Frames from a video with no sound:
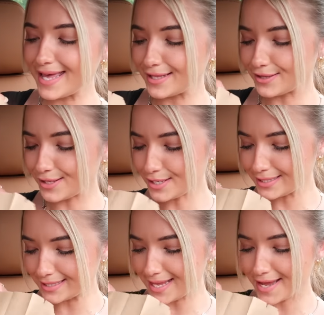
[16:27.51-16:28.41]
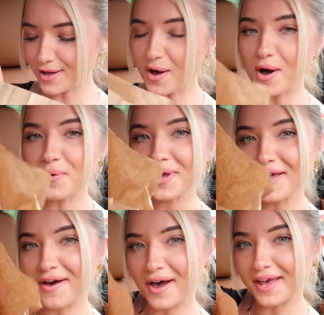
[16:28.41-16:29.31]
It looks like all we
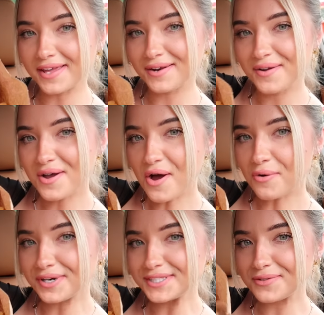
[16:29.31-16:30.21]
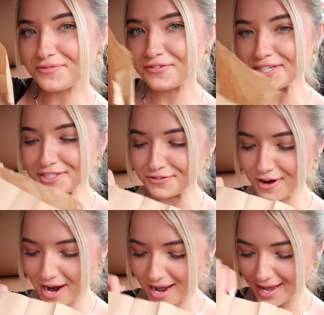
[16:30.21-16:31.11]
got were some french
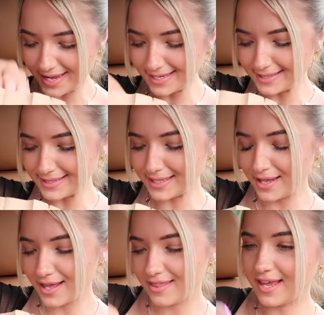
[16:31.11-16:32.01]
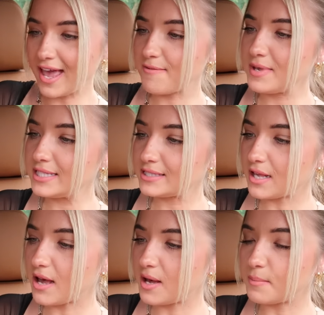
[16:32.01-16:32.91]
fries. They gave me
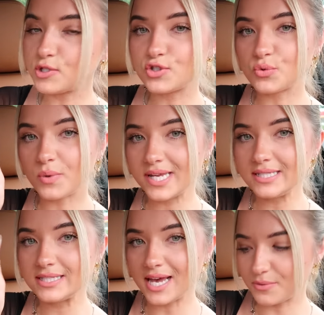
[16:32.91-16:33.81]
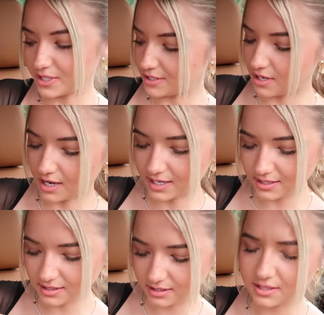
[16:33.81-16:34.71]
some sweet and sour
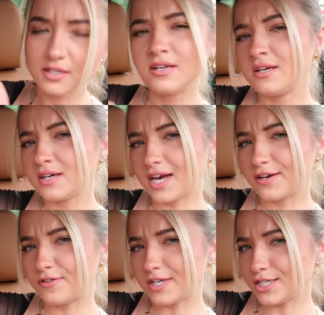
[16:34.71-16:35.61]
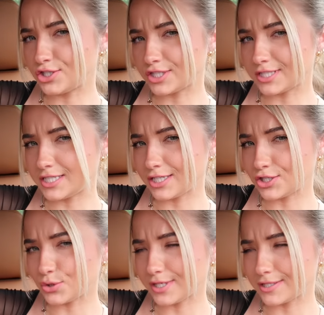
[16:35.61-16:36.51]
sauce. Kind of an interesting
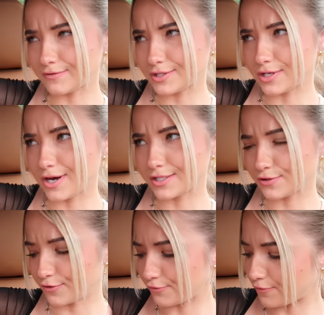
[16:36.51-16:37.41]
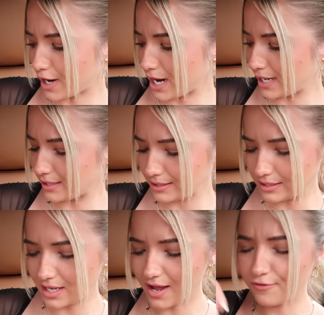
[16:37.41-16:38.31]
choice of sauce for fries.
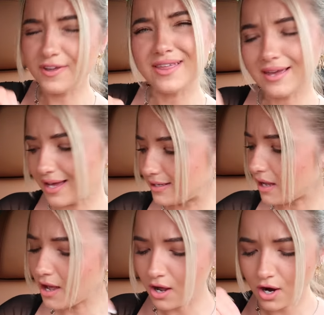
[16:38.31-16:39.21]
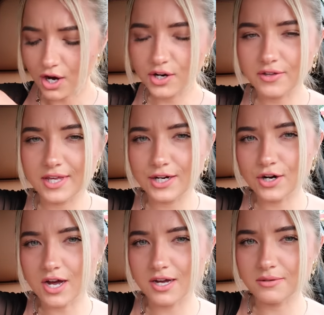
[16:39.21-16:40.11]
I feel like I heard on the
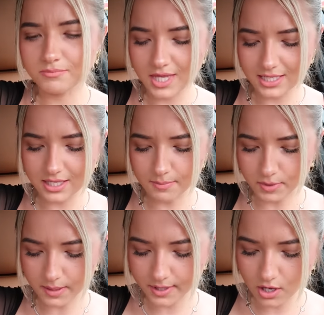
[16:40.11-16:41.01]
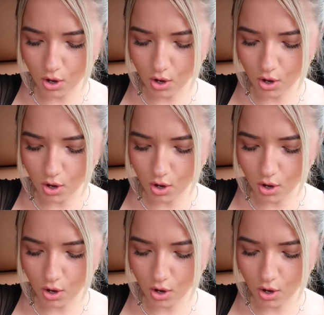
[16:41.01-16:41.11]
intercom they said barbecue.